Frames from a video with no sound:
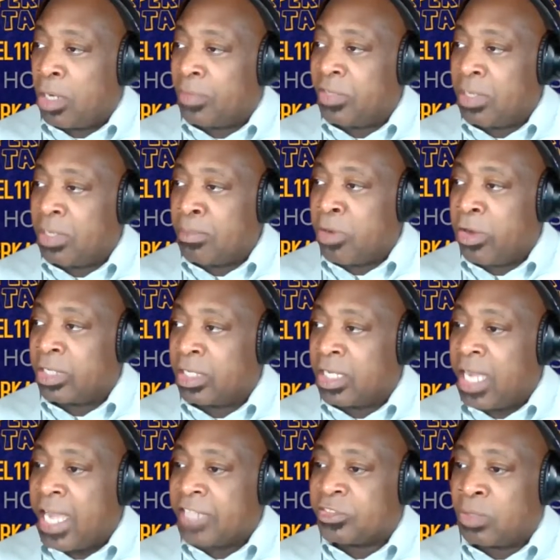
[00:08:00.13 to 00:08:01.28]
of the American
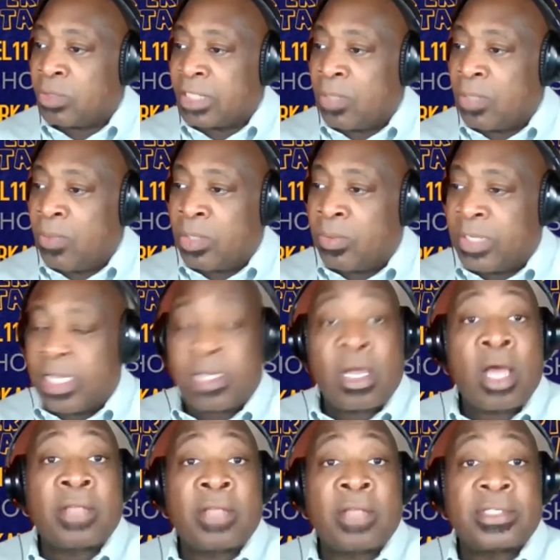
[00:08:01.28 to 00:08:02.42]
construct that we don't get
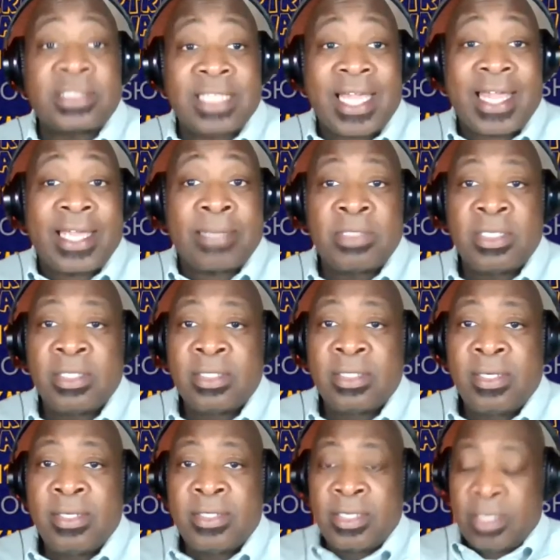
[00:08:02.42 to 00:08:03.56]
all the time.
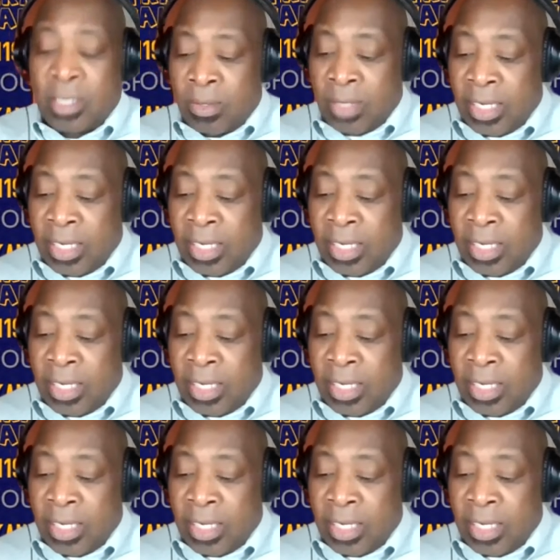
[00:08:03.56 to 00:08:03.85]
You know,